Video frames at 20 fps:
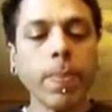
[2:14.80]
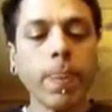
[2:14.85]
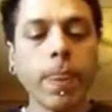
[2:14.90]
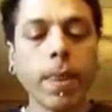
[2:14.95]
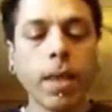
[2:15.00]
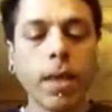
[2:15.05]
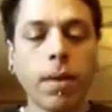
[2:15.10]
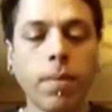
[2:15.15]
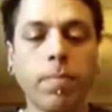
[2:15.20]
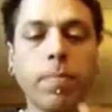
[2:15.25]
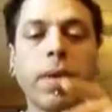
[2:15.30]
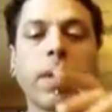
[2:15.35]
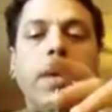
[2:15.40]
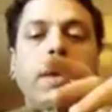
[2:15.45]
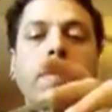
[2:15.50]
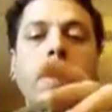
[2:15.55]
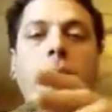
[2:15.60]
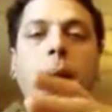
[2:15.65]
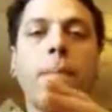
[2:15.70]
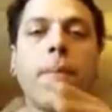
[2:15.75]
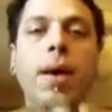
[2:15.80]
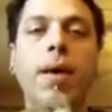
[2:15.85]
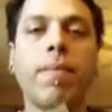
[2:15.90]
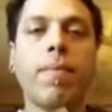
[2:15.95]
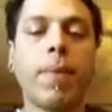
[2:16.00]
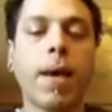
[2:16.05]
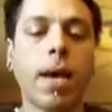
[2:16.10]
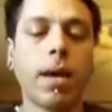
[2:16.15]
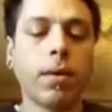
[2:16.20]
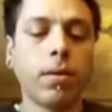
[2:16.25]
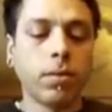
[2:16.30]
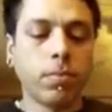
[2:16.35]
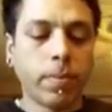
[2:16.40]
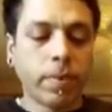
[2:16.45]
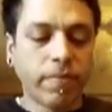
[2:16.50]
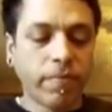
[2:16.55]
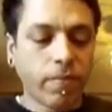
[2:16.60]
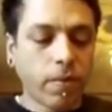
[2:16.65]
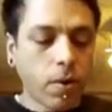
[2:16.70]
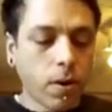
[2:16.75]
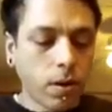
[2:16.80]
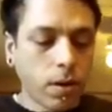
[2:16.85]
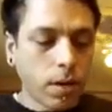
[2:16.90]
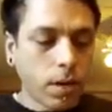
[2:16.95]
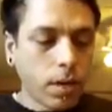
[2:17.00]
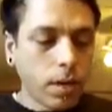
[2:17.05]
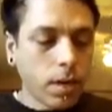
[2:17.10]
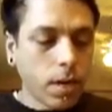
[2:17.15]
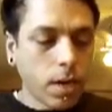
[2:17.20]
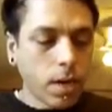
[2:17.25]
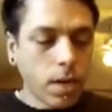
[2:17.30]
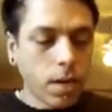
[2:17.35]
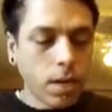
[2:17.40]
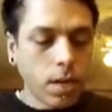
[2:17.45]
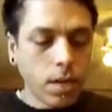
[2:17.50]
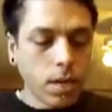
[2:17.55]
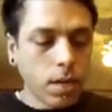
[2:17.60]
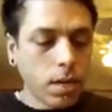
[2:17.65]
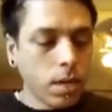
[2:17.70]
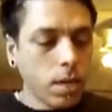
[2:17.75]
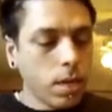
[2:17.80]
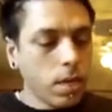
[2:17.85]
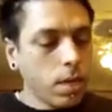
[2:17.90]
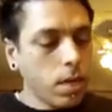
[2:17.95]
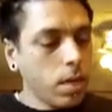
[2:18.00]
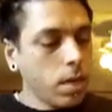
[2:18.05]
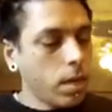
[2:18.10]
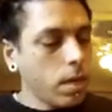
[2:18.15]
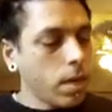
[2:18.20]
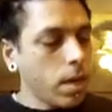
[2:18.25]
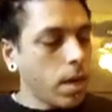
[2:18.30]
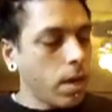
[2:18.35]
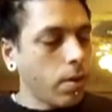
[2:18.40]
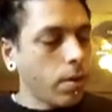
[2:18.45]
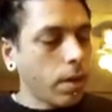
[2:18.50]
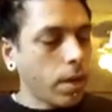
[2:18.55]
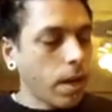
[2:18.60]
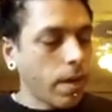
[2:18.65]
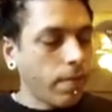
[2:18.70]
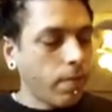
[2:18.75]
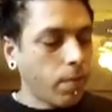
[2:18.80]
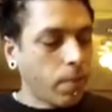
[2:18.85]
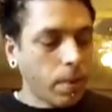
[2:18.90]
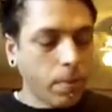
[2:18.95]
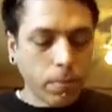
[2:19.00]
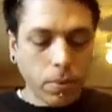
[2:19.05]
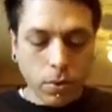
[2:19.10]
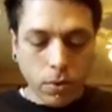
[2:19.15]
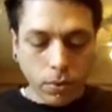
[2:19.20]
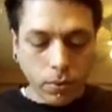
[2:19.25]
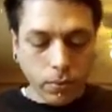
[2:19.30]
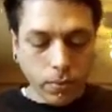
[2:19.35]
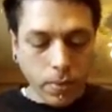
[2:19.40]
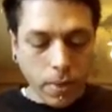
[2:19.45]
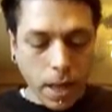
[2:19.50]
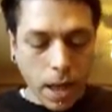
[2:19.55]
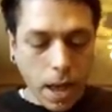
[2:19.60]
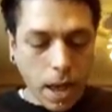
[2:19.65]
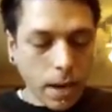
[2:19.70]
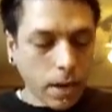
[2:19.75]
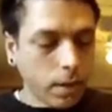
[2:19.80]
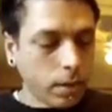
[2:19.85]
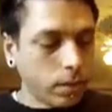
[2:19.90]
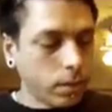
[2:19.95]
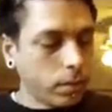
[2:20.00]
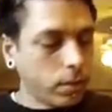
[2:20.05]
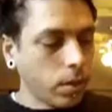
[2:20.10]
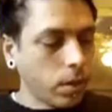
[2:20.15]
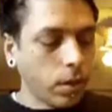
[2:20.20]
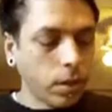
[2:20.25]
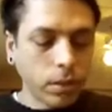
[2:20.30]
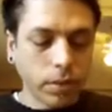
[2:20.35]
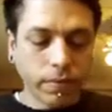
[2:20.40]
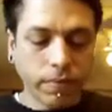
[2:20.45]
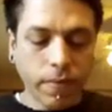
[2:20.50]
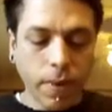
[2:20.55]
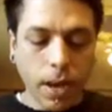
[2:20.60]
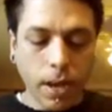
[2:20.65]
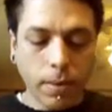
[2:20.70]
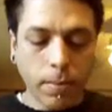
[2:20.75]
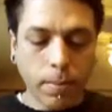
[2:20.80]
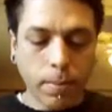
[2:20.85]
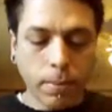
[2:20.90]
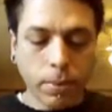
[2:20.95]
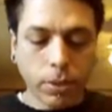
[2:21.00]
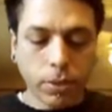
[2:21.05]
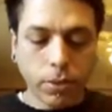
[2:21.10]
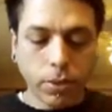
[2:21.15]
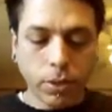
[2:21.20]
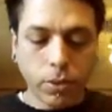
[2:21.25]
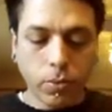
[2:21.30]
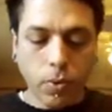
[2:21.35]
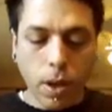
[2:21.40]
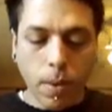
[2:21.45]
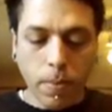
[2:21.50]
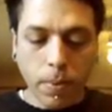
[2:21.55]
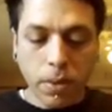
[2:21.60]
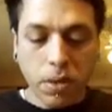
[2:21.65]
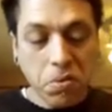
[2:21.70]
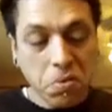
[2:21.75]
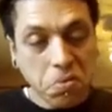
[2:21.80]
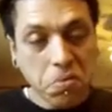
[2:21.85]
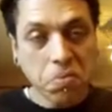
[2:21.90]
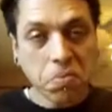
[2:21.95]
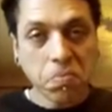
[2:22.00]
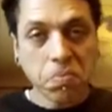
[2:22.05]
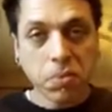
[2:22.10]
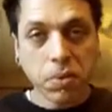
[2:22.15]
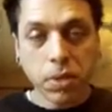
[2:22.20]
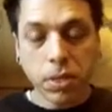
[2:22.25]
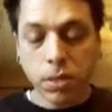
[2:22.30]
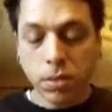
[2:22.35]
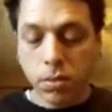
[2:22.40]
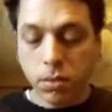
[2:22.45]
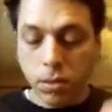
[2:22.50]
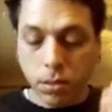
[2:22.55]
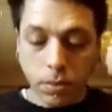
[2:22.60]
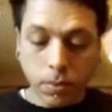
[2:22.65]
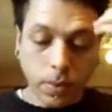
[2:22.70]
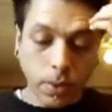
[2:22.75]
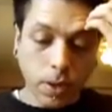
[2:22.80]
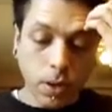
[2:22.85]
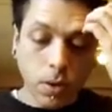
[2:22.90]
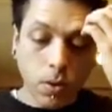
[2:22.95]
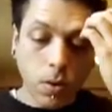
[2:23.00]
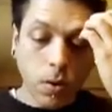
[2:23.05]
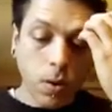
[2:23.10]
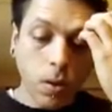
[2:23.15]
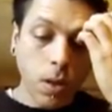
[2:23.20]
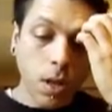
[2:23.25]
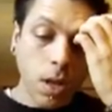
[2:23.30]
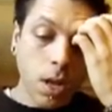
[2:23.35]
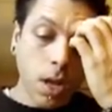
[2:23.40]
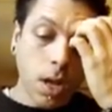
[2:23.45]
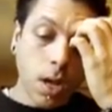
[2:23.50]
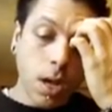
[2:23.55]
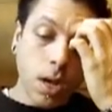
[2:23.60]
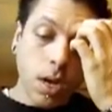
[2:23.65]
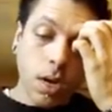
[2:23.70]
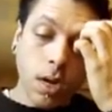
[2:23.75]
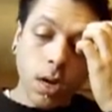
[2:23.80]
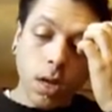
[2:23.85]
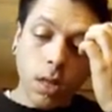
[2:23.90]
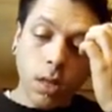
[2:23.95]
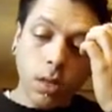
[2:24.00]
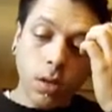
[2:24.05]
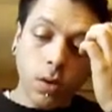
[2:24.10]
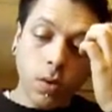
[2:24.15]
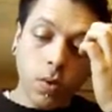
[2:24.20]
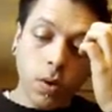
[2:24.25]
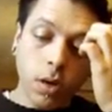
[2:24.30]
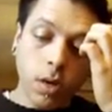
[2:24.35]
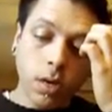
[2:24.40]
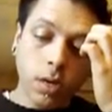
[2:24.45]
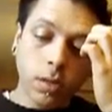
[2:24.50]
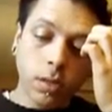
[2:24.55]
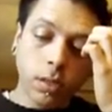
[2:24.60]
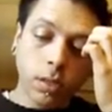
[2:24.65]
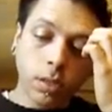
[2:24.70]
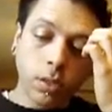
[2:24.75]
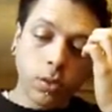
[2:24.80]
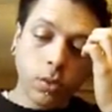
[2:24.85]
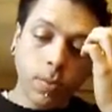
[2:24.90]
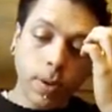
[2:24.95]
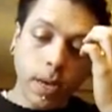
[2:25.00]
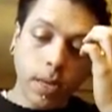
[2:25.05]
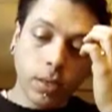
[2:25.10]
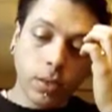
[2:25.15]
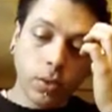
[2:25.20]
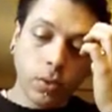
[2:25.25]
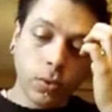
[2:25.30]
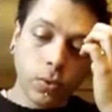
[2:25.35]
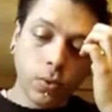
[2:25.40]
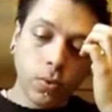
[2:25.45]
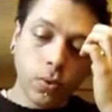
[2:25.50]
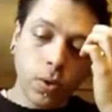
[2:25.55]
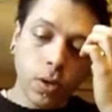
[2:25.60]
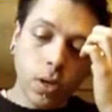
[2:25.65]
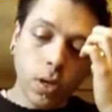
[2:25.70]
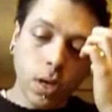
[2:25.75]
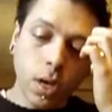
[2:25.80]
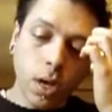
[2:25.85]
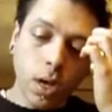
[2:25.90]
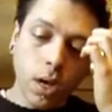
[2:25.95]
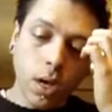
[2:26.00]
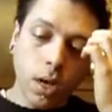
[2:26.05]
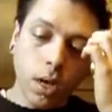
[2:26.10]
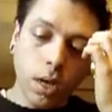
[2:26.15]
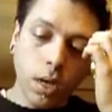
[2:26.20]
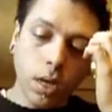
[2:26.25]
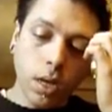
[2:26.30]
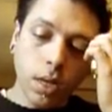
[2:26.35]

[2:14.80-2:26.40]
And a big combat battle has been fought, and yeah, you can have your people go through that and search and find mysterious weapons. Looks pretty cool. Another little one is a 2x2